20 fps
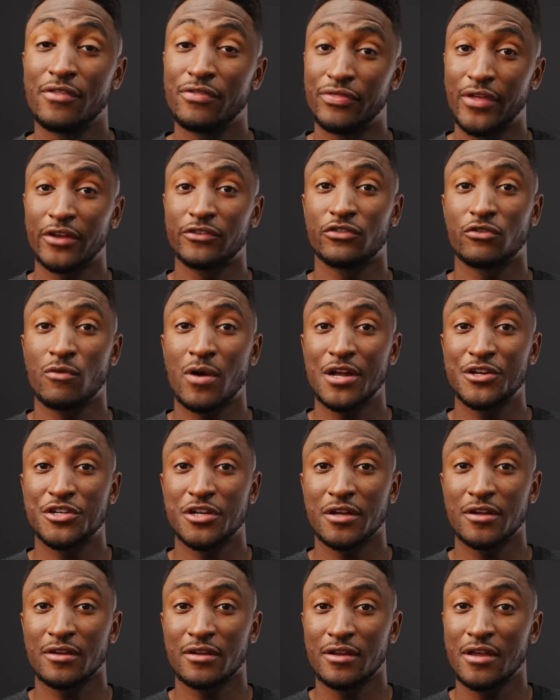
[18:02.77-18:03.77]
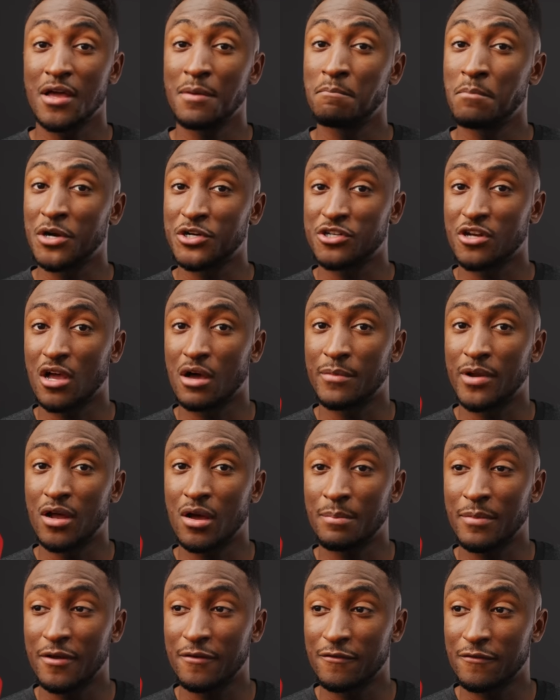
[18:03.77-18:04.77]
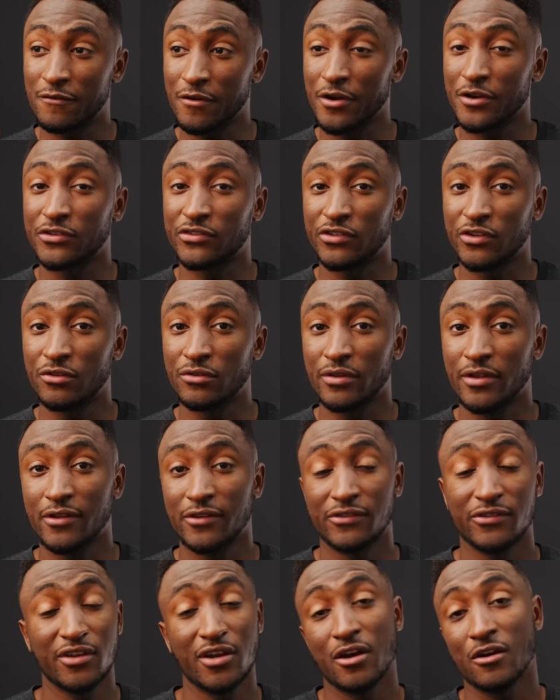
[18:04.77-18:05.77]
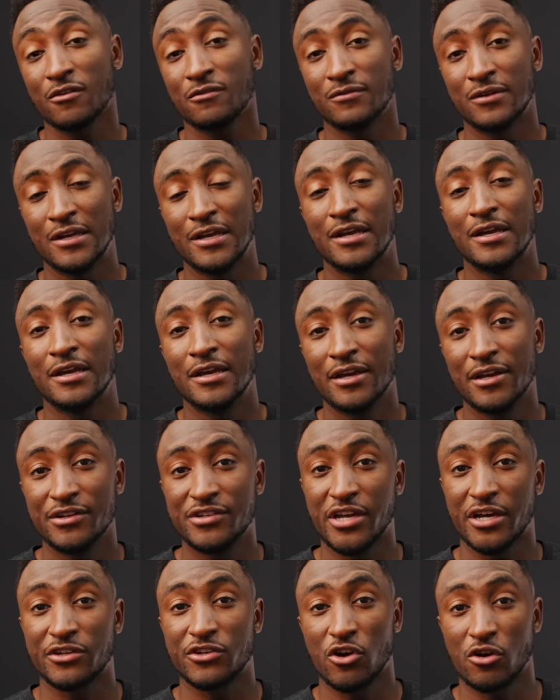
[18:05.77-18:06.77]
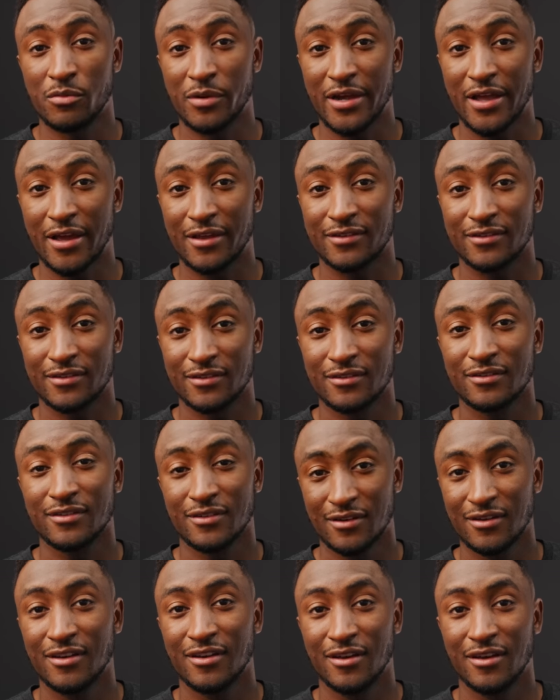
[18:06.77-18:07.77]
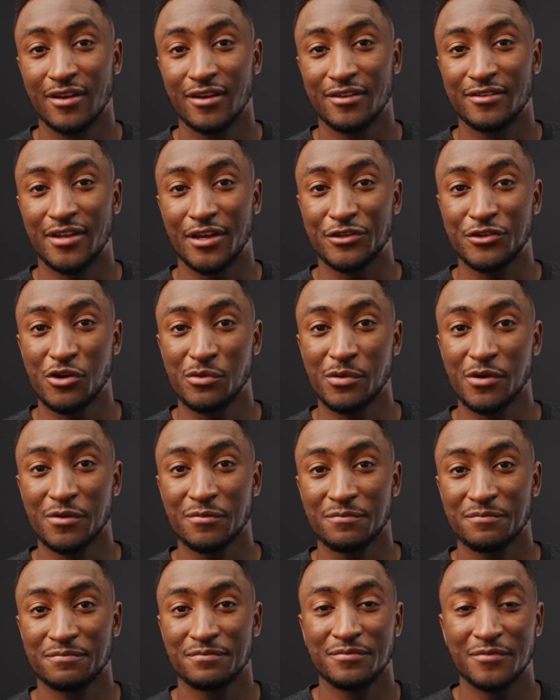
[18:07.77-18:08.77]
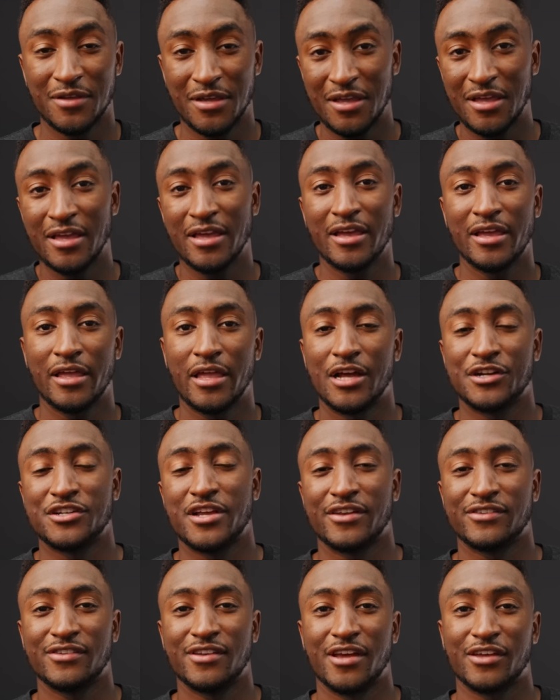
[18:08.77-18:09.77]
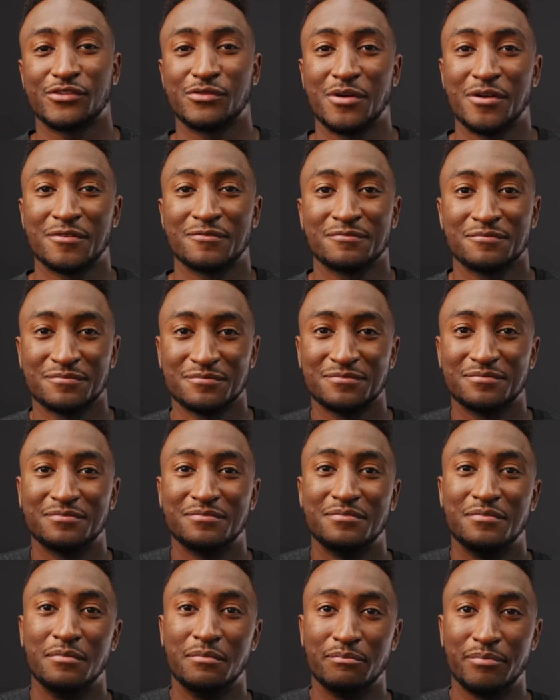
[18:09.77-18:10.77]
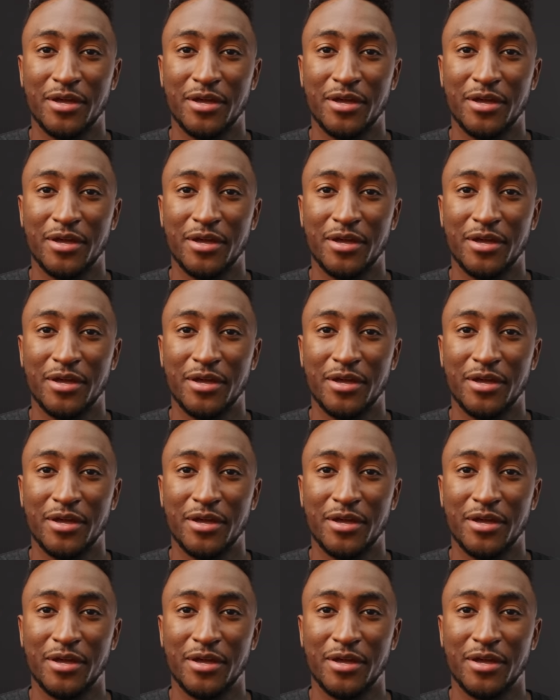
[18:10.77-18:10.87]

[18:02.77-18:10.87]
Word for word: Thanks for watching. Much coming up very soon, because you know, Techtober, guys. Techtober. Catch you guys in the next one.